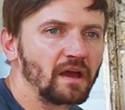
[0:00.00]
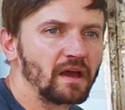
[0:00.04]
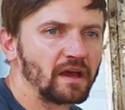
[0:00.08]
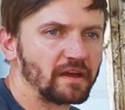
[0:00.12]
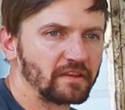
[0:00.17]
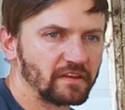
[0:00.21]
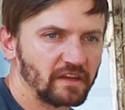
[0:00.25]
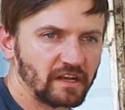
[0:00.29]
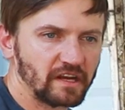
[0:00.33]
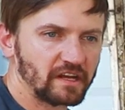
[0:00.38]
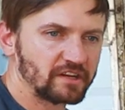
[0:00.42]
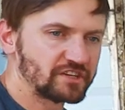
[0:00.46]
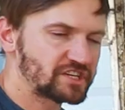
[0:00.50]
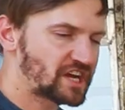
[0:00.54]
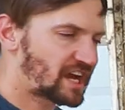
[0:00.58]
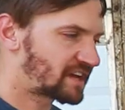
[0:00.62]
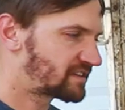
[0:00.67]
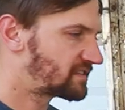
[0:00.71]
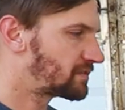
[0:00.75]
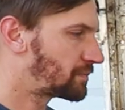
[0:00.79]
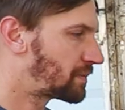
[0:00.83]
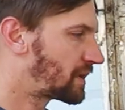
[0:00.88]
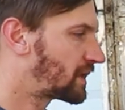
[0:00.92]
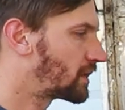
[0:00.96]
and then a
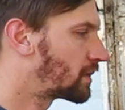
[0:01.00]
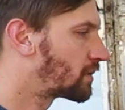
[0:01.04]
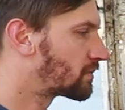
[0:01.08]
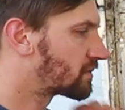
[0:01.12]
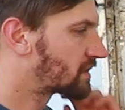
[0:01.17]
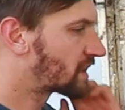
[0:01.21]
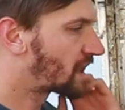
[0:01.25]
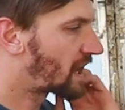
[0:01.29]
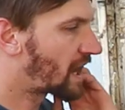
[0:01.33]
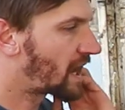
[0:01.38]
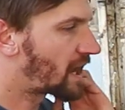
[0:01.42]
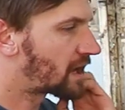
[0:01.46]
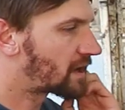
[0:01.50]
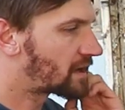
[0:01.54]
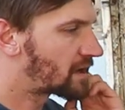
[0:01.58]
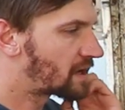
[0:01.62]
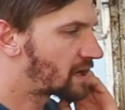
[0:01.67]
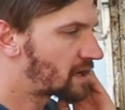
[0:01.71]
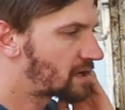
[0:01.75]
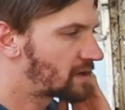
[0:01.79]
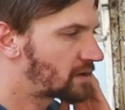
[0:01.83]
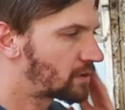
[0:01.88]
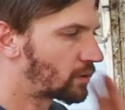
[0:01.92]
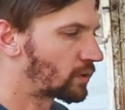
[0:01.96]
chassis paint over that,
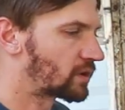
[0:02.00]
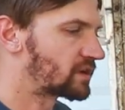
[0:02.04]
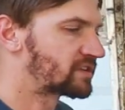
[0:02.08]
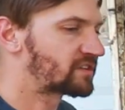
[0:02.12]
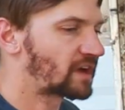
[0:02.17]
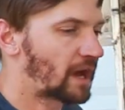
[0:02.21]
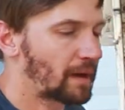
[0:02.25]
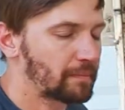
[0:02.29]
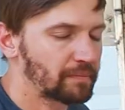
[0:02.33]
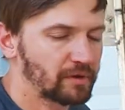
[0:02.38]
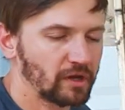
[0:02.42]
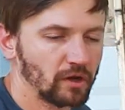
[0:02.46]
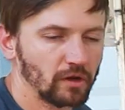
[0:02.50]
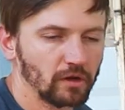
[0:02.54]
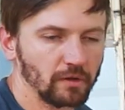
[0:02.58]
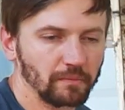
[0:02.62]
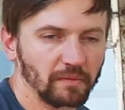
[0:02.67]
or a top coat.